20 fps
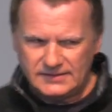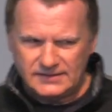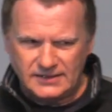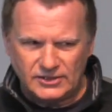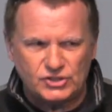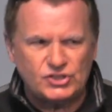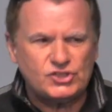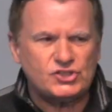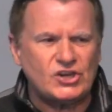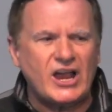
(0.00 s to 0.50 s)
a
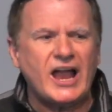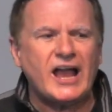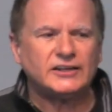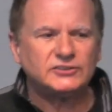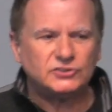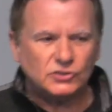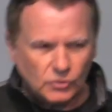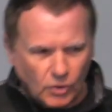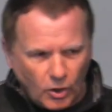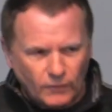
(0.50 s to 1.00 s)

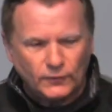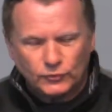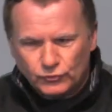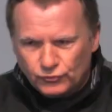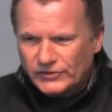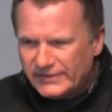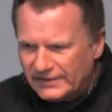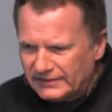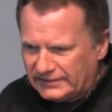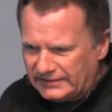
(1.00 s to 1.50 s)
shadow of a
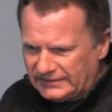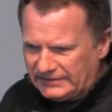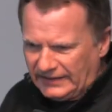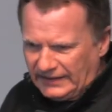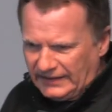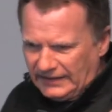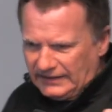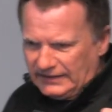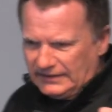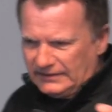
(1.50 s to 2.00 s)
real
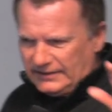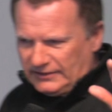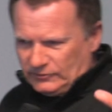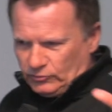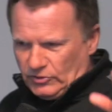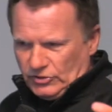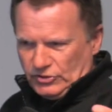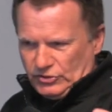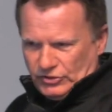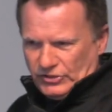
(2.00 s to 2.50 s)
thing that
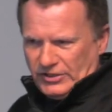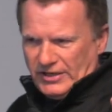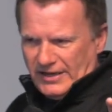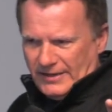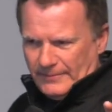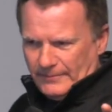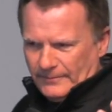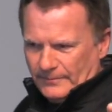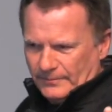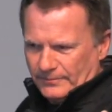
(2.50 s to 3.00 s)
was to
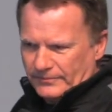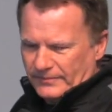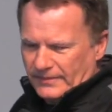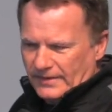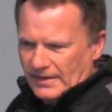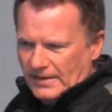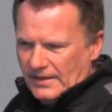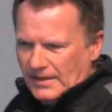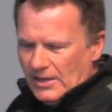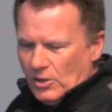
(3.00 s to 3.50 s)
come.
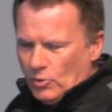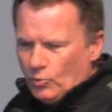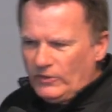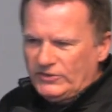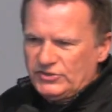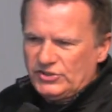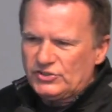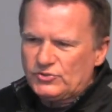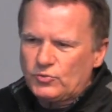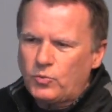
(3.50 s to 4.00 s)

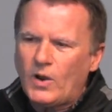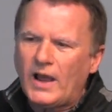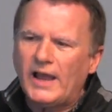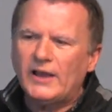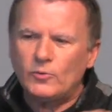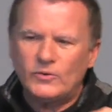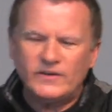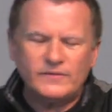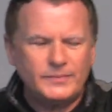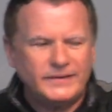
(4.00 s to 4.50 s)
Which is why
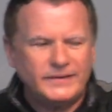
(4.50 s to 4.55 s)
we've